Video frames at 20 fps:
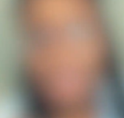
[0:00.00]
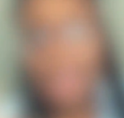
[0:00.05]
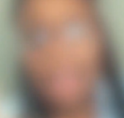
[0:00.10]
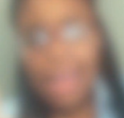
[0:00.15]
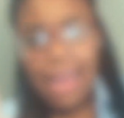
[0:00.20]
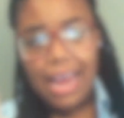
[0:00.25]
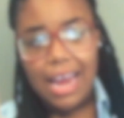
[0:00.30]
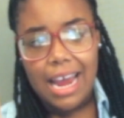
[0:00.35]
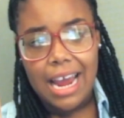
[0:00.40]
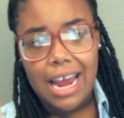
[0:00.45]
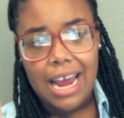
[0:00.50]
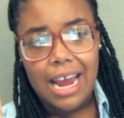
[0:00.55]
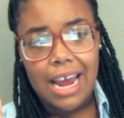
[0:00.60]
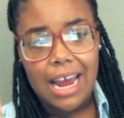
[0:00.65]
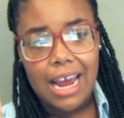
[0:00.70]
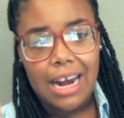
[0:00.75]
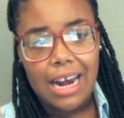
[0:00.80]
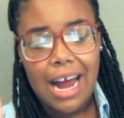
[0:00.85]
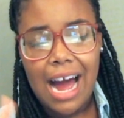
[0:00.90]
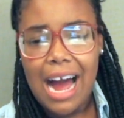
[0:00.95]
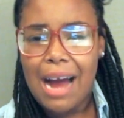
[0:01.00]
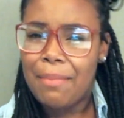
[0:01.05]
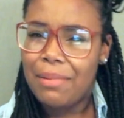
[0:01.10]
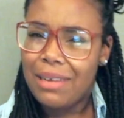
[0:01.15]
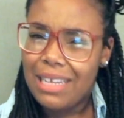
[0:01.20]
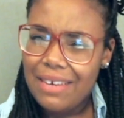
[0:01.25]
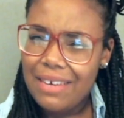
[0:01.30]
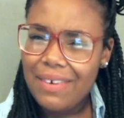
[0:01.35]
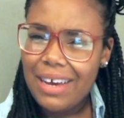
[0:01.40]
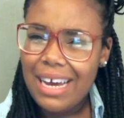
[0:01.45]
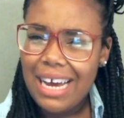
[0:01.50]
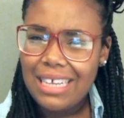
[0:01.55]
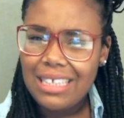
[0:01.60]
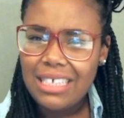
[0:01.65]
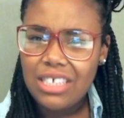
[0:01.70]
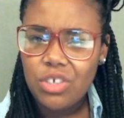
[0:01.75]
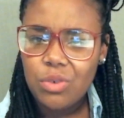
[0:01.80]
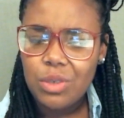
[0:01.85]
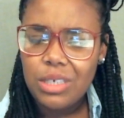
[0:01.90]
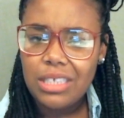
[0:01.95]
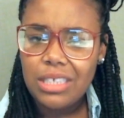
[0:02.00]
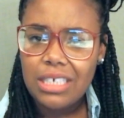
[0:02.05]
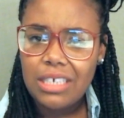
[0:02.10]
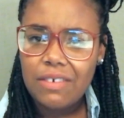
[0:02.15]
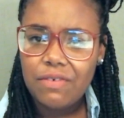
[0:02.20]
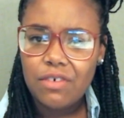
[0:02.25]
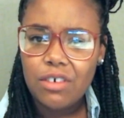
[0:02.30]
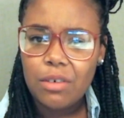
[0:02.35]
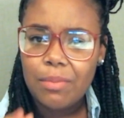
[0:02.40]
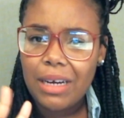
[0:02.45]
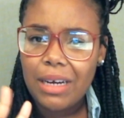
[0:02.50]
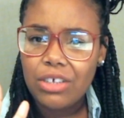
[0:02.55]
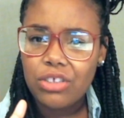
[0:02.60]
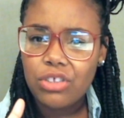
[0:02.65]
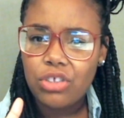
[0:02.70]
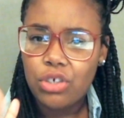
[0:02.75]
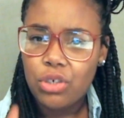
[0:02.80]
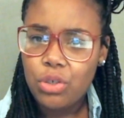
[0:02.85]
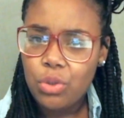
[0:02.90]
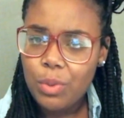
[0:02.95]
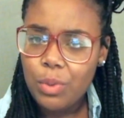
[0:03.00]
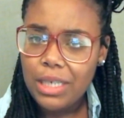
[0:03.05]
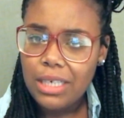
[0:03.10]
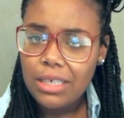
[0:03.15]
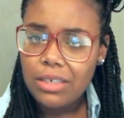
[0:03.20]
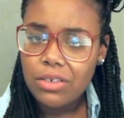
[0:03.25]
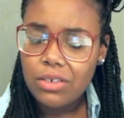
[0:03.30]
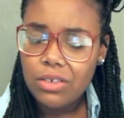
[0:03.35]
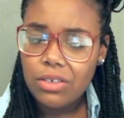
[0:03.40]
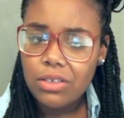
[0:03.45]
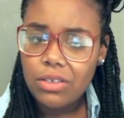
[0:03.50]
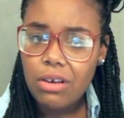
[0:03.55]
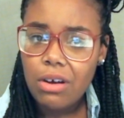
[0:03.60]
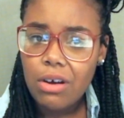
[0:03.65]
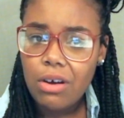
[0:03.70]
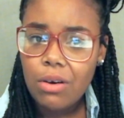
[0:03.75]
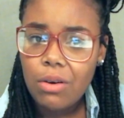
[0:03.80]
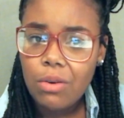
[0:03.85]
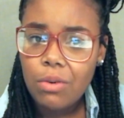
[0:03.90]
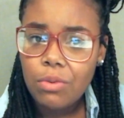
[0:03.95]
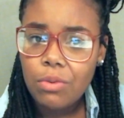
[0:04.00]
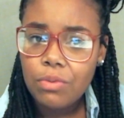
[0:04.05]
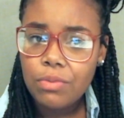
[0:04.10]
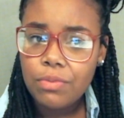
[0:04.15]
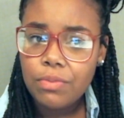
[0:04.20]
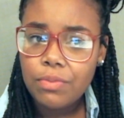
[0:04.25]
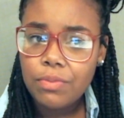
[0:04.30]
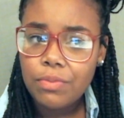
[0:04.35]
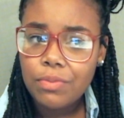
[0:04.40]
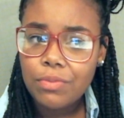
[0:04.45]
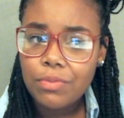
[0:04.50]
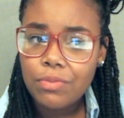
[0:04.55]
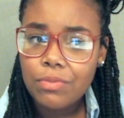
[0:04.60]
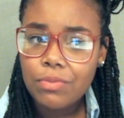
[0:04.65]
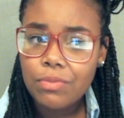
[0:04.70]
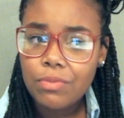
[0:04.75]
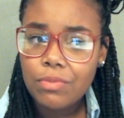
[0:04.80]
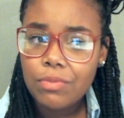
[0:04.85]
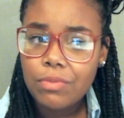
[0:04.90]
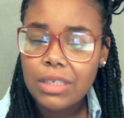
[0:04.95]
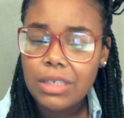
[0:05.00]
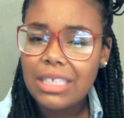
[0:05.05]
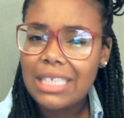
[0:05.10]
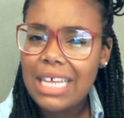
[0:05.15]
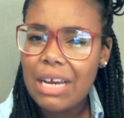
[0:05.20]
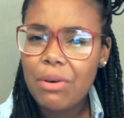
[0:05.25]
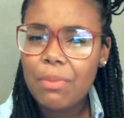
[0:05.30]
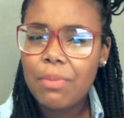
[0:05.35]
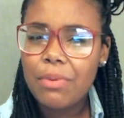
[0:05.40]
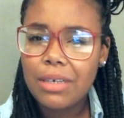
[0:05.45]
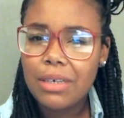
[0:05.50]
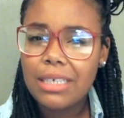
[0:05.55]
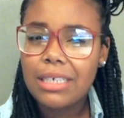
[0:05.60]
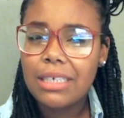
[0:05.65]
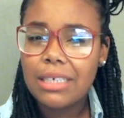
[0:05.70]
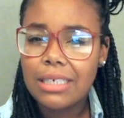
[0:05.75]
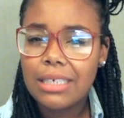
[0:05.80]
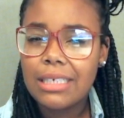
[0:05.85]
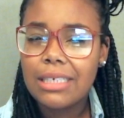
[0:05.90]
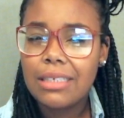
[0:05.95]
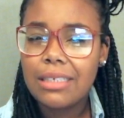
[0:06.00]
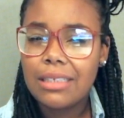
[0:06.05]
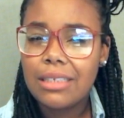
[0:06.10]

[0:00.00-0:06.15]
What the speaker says: and I believe I had these twists in for about 2 weeks or so. They were pretty good.